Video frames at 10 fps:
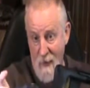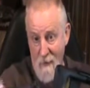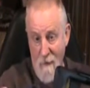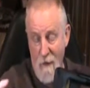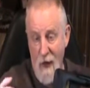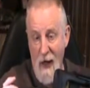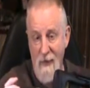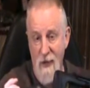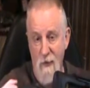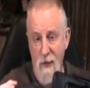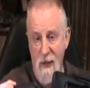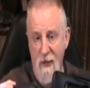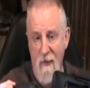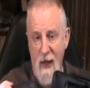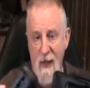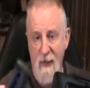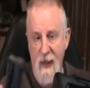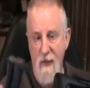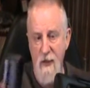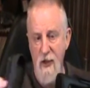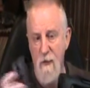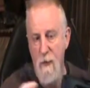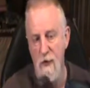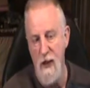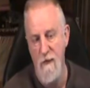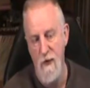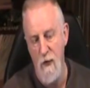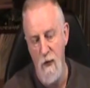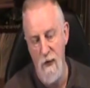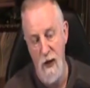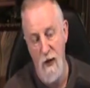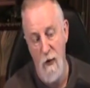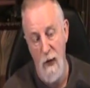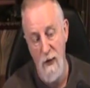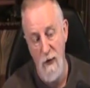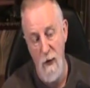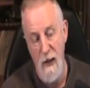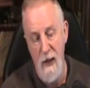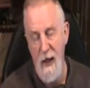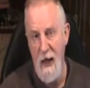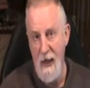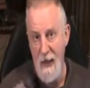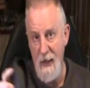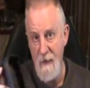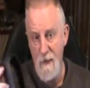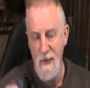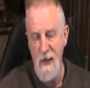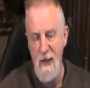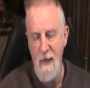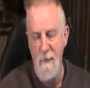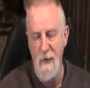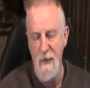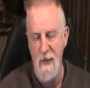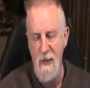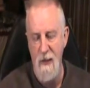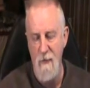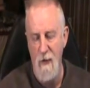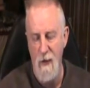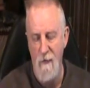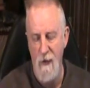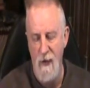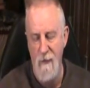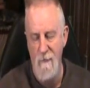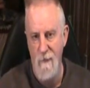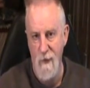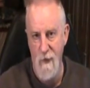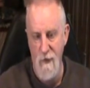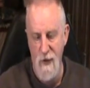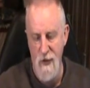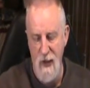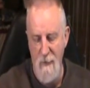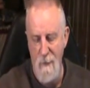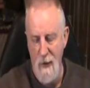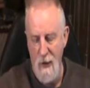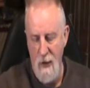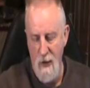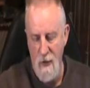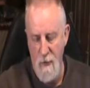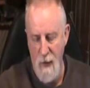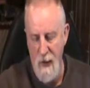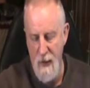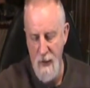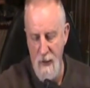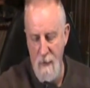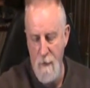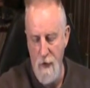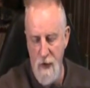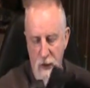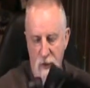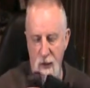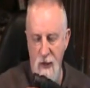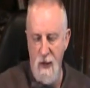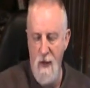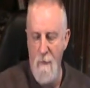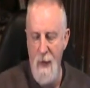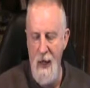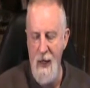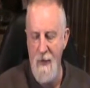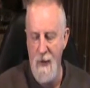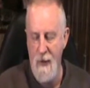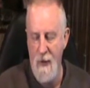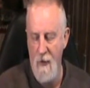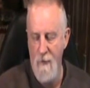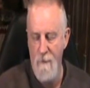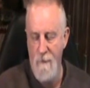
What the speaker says: I forgot, this was another add-on. Now this is supposed to have screws that go into it, and I never did that because I didn't want to really screw this up. So what I did is I put this pad on here,